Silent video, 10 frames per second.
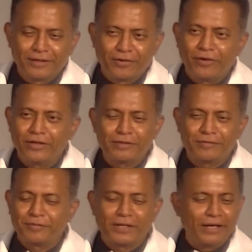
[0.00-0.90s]

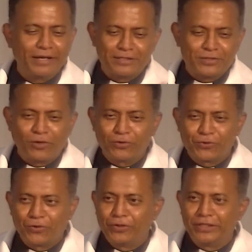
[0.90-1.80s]
had sore
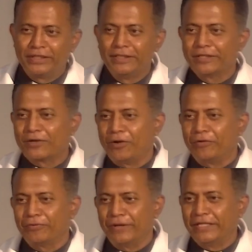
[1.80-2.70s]
throat,
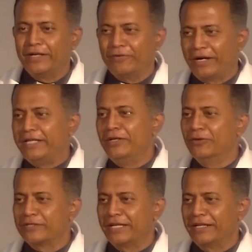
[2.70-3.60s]
cough, and then runny
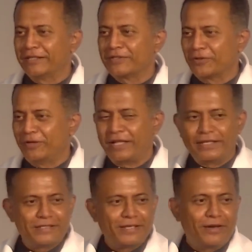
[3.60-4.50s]
nose. So like
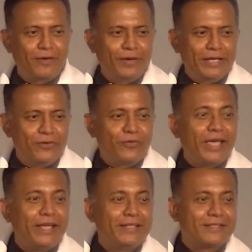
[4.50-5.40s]
they say, right, when it
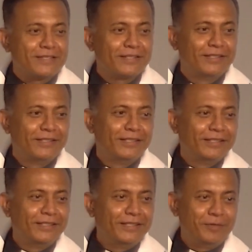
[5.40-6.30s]
rains,
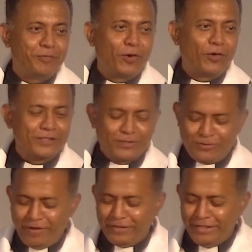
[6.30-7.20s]
it pours, so
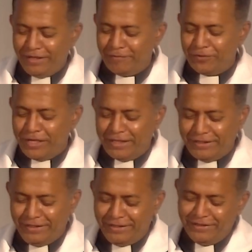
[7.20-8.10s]
everything comes
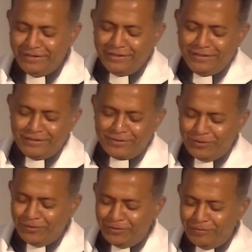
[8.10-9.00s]
together.
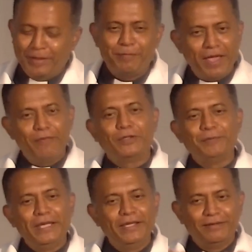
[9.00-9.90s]
So, but bear with
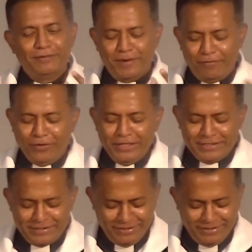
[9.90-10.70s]
me, my voice.